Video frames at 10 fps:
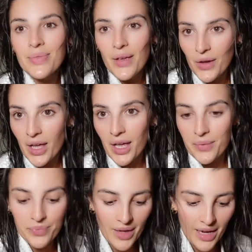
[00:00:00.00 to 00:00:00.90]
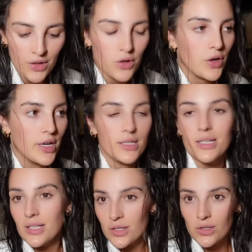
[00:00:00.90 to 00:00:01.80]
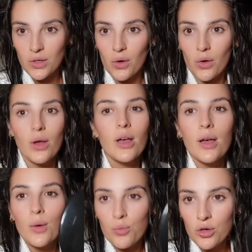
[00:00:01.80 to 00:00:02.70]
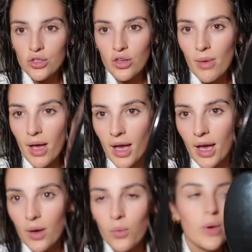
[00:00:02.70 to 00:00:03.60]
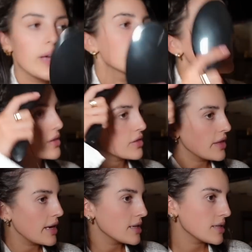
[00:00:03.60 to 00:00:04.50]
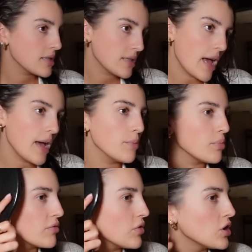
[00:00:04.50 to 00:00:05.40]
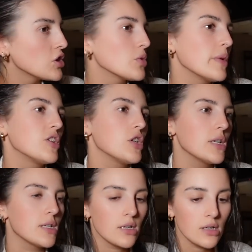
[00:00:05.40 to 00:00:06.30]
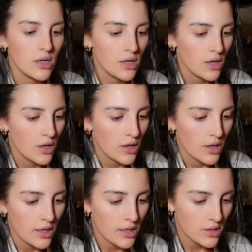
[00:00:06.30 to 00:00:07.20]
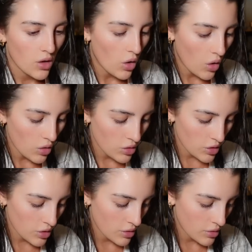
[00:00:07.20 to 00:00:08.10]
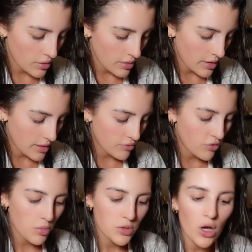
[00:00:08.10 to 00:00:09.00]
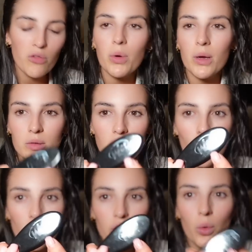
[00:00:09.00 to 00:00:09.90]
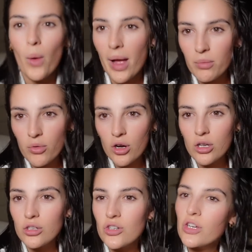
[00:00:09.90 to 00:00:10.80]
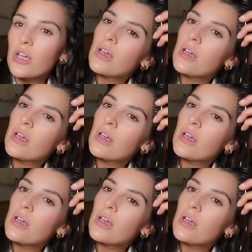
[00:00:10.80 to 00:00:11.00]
Okay, I look crazy. So, brush through my hair with this brush, which is, it's rubbed off, but it was called the wet brush.